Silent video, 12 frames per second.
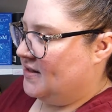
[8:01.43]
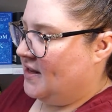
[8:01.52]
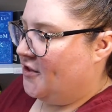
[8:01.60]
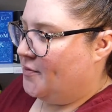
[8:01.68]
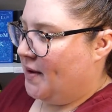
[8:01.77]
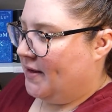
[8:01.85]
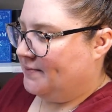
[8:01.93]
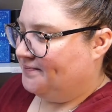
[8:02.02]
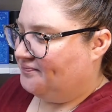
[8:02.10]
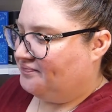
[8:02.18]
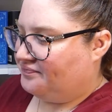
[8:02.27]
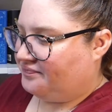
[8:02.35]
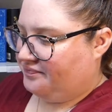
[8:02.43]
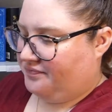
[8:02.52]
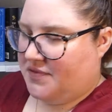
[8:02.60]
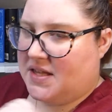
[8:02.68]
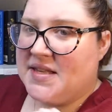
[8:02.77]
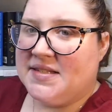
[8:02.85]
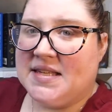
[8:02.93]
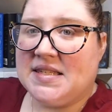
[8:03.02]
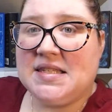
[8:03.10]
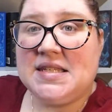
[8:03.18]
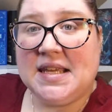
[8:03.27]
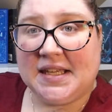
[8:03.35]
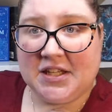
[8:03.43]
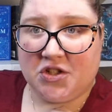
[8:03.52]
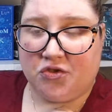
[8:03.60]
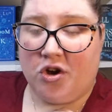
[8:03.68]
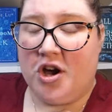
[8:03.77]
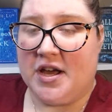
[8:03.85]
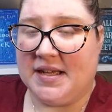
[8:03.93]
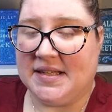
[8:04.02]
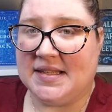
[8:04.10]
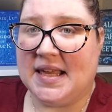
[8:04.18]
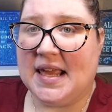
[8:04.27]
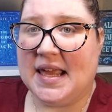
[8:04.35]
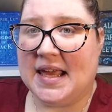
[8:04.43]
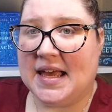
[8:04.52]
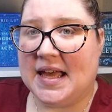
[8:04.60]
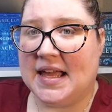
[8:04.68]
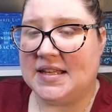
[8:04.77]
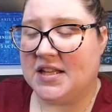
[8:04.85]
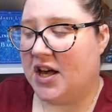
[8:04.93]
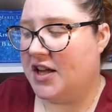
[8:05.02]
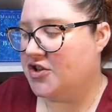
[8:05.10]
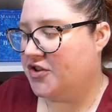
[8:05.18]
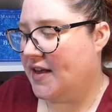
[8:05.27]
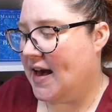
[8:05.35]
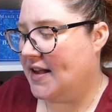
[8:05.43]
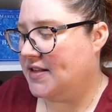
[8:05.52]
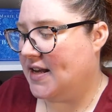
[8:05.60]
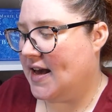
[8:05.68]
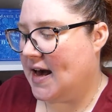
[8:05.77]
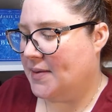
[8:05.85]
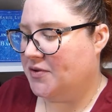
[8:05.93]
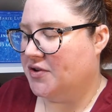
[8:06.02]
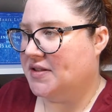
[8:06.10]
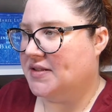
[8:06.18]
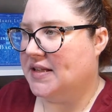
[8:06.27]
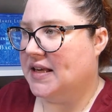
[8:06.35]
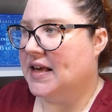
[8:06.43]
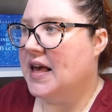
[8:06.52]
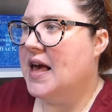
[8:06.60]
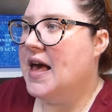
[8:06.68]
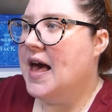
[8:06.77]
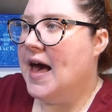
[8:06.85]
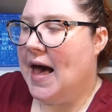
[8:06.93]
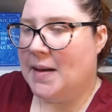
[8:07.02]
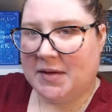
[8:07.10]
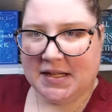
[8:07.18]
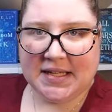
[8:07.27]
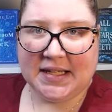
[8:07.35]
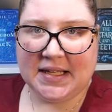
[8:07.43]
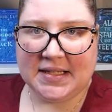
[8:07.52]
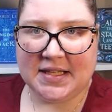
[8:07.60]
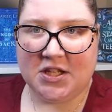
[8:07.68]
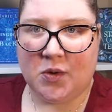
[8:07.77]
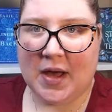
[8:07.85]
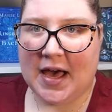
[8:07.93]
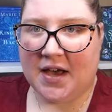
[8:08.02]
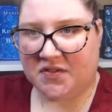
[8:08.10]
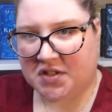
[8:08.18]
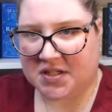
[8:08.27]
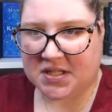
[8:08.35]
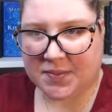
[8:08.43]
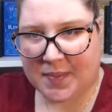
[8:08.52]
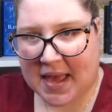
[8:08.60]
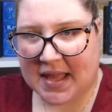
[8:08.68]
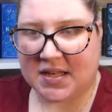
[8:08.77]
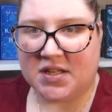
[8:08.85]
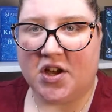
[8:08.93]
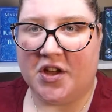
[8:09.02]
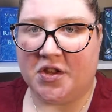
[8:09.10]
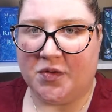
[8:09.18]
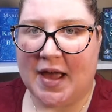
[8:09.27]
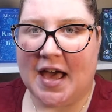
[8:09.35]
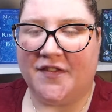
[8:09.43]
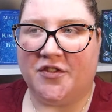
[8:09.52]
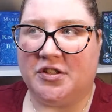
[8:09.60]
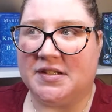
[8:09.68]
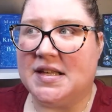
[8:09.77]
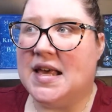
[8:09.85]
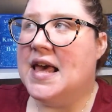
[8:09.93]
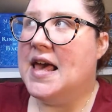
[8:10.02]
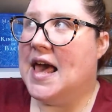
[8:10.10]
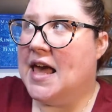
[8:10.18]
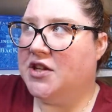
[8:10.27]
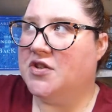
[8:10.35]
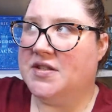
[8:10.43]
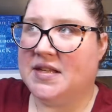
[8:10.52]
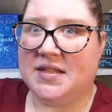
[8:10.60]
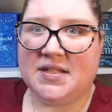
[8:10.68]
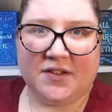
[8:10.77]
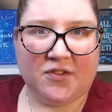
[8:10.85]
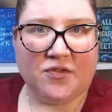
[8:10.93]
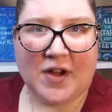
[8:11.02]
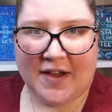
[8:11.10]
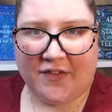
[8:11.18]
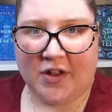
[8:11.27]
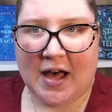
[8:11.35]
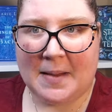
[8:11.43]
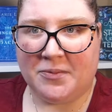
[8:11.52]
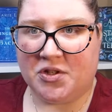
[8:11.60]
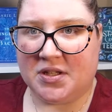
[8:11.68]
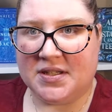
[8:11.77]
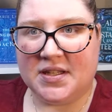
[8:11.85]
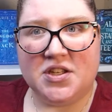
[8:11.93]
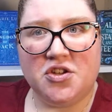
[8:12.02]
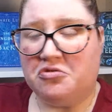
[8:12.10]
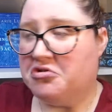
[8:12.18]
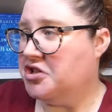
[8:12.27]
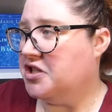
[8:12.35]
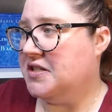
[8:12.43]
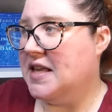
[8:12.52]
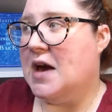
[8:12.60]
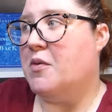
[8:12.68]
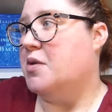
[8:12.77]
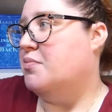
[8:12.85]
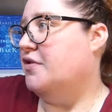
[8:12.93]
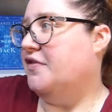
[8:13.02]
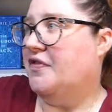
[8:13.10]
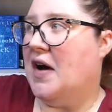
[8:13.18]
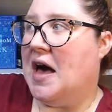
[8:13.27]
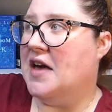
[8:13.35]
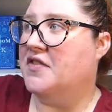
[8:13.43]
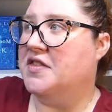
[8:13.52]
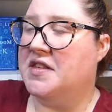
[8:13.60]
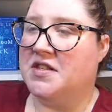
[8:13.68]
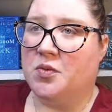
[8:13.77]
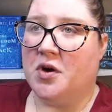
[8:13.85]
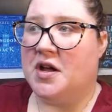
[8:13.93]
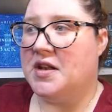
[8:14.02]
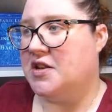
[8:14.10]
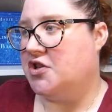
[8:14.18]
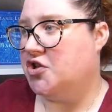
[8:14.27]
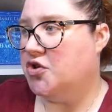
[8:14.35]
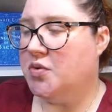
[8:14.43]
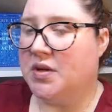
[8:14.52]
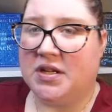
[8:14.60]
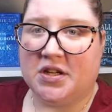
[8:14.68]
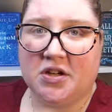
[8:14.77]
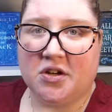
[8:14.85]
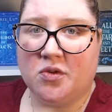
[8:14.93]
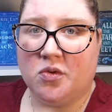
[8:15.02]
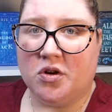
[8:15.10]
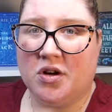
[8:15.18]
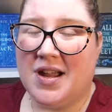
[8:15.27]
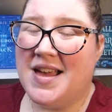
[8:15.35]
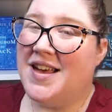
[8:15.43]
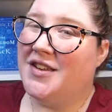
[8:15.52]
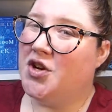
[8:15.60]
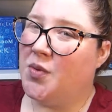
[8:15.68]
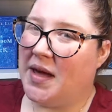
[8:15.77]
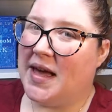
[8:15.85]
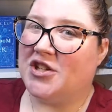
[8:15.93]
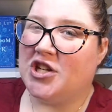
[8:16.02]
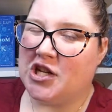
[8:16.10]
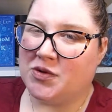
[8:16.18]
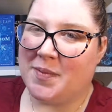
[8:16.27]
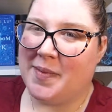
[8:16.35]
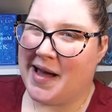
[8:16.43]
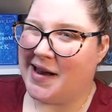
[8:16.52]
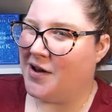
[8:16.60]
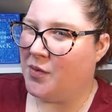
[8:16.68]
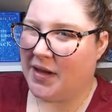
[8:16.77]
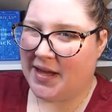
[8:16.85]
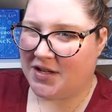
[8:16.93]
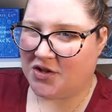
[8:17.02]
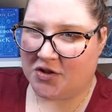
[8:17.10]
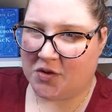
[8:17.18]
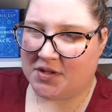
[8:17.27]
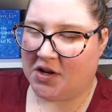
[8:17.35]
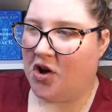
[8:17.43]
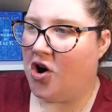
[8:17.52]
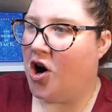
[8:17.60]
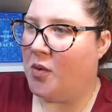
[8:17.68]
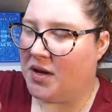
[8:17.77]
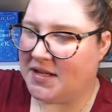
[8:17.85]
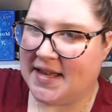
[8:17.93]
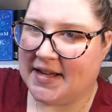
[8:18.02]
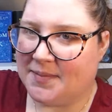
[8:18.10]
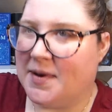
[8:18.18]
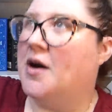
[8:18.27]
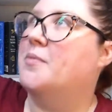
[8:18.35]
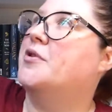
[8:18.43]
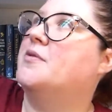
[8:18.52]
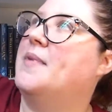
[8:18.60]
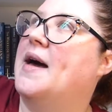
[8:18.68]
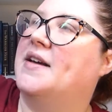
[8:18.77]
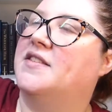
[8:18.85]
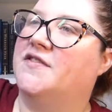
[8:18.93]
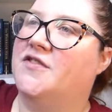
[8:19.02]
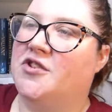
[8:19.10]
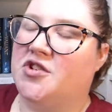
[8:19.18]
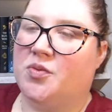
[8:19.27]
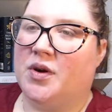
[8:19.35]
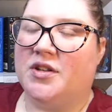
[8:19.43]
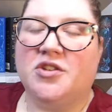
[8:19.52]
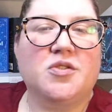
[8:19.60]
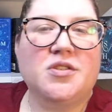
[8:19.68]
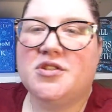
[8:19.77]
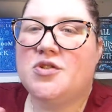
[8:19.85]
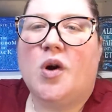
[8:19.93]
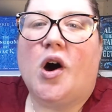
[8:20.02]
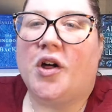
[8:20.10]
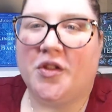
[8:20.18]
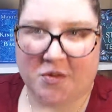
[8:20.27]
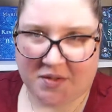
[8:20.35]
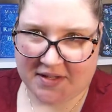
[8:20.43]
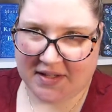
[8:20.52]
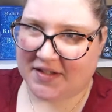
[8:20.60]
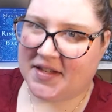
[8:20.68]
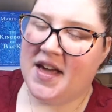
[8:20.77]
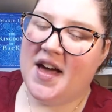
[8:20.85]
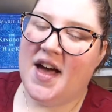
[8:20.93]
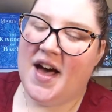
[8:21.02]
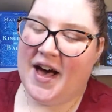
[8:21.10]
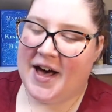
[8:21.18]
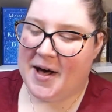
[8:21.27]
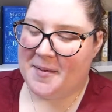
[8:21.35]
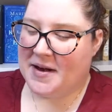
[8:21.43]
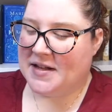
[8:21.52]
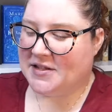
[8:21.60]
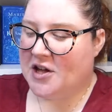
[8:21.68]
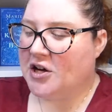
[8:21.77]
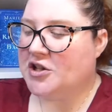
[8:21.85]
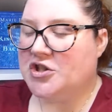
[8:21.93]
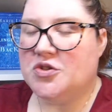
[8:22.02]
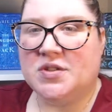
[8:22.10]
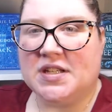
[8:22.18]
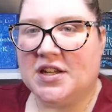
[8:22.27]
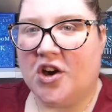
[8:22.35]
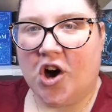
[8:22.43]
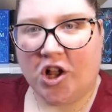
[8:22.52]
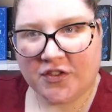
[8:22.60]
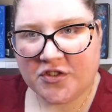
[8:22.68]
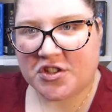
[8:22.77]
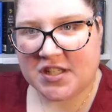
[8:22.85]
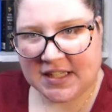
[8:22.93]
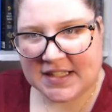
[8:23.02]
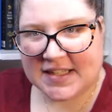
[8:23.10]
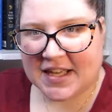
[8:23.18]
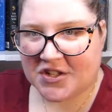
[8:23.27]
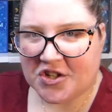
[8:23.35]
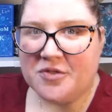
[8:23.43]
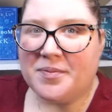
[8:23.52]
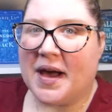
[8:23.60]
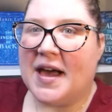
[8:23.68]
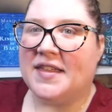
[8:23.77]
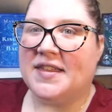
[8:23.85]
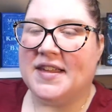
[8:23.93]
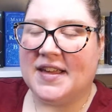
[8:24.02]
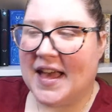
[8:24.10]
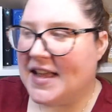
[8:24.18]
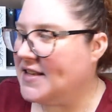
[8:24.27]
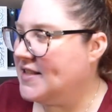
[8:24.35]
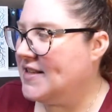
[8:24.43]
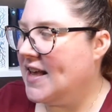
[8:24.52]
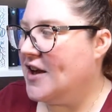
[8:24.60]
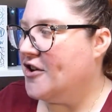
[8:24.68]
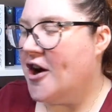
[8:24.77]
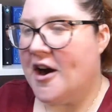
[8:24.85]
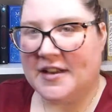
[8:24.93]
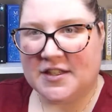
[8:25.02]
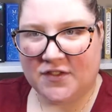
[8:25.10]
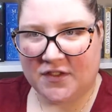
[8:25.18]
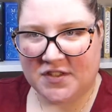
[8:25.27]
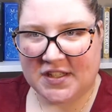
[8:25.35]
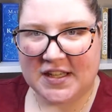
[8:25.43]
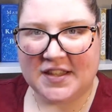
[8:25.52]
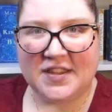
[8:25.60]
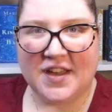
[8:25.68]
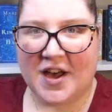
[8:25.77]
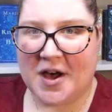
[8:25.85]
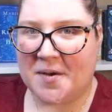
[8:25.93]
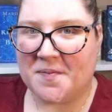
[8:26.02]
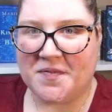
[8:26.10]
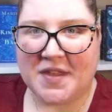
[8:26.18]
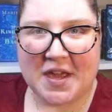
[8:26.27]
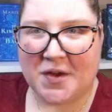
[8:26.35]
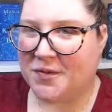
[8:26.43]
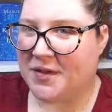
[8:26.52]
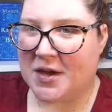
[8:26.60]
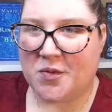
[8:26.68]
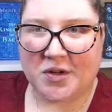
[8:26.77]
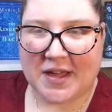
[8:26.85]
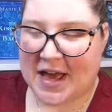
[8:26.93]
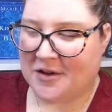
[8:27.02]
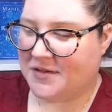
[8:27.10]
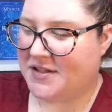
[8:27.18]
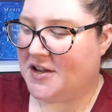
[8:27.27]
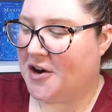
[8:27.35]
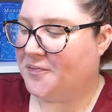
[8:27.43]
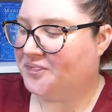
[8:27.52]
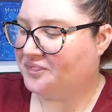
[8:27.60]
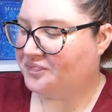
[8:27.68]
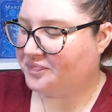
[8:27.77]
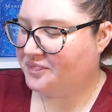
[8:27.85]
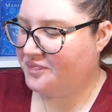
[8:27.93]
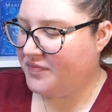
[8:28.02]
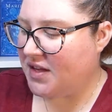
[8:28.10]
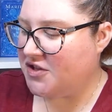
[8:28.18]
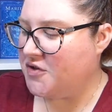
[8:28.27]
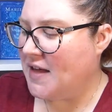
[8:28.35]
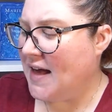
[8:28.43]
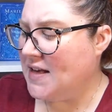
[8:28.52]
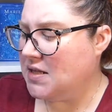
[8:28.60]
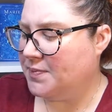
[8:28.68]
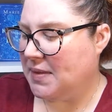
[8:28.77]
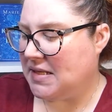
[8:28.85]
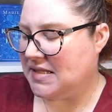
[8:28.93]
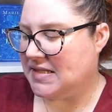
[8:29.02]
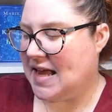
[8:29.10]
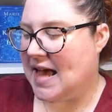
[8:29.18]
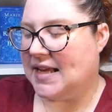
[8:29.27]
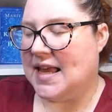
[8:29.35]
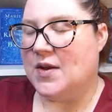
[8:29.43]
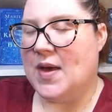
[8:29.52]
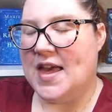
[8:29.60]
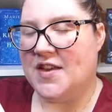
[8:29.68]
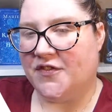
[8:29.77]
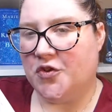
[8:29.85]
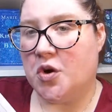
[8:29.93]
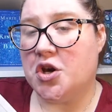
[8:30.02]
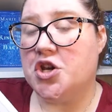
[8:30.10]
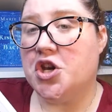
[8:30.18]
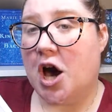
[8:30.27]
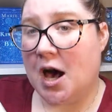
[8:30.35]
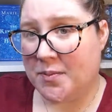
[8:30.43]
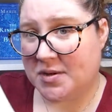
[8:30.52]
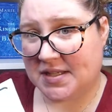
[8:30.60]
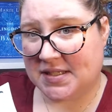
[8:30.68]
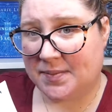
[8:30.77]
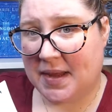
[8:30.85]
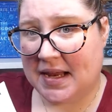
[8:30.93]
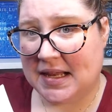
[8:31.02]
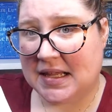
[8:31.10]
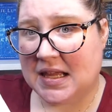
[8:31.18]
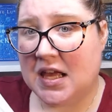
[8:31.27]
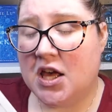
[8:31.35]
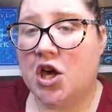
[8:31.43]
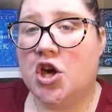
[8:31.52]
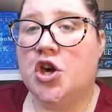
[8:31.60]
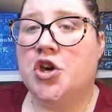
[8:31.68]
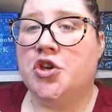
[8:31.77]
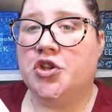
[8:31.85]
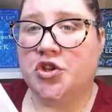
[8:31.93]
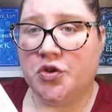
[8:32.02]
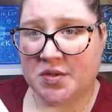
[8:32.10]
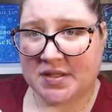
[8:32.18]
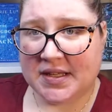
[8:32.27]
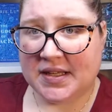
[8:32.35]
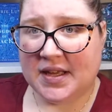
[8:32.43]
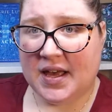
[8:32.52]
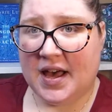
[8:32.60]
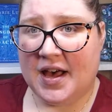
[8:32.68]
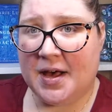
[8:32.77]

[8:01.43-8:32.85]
another button that says ticket drawings, and under that tab you'll see how many tickets that you have to spend on the raffles, and you'll see the different raffle options, and you can just say, I want to put 5 in this one and 2 here, or no, wait, I changed my mind, I don't want to enter those at all, I want to take them out and put them back in the first one. You can do all those things. And as long as you get all of your tickets entered by the end of the day on August 15th, they will count. So that is Beanstack, and if you are not participating using